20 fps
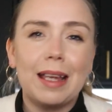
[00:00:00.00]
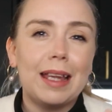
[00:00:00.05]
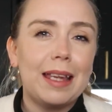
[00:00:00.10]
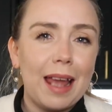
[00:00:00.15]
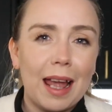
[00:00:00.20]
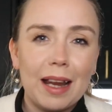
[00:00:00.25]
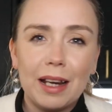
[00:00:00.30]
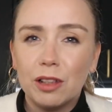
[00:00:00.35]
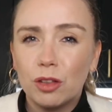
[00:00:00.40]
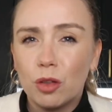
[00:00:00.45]

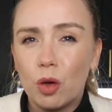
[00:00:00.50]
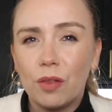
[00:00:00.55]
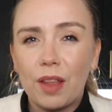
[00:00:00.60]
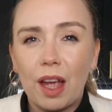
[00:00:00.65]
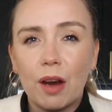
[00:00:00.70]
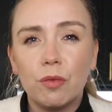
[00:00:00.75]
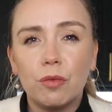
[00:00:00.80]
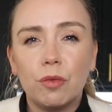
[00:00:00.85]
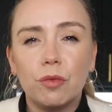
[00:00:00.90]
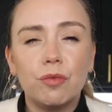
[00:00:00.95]
Again, it's got
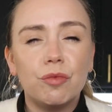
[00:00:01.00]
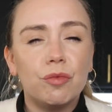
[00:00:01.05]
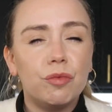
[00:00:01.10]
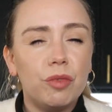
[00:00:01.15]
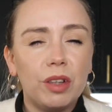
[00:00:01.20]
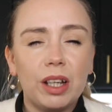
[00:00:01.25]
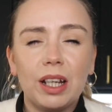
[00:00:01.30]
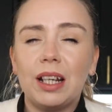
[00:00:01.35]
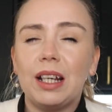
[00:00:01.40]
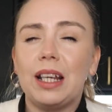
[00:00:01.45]
that
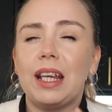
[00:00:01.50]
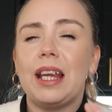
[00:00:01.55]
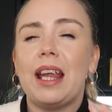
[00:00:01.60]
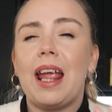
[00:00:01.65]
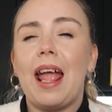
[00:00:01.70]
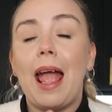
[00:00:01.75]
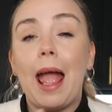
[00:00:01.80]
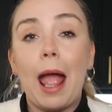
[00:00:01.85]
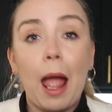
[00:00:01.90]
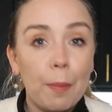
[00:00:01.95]

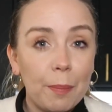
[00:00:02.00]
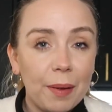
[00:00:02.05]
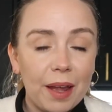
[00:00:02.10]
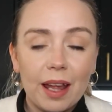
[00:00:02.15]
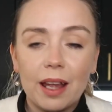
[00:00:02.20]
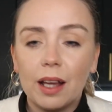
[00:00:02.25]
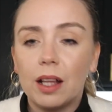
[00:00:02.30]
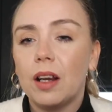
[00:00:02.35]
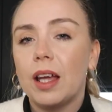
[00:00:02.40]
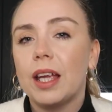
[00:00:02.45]
really
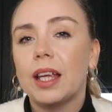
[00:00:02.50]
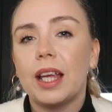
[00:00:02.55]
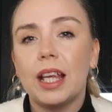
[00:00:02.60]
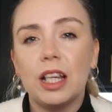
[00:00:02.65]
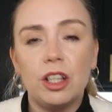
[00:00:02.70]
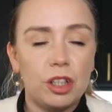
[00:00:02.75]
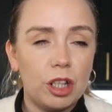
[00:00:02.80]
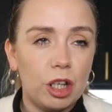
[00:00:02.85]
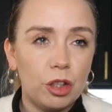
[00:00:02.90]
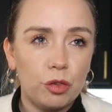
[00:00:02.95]
epic like
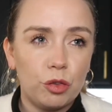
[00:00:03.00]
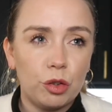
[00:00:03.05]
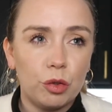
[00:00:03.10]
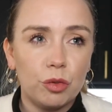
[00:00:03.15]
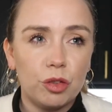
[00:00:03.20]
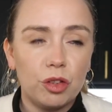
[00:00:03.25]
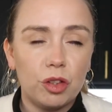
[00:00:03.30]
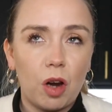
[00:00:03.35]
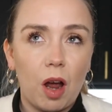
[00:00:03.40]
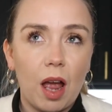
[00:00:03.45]

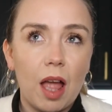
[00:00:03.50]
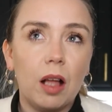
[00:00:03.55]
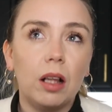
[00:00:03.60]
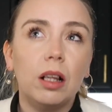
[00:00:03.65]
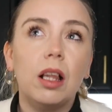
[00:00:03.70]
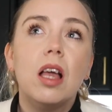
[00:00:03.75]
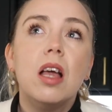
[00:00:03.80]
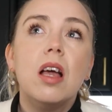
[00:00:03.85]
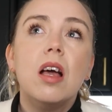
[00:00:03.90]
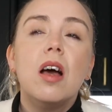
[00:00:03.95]
industrial
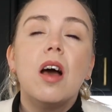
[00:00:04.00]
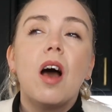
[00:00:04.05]
style.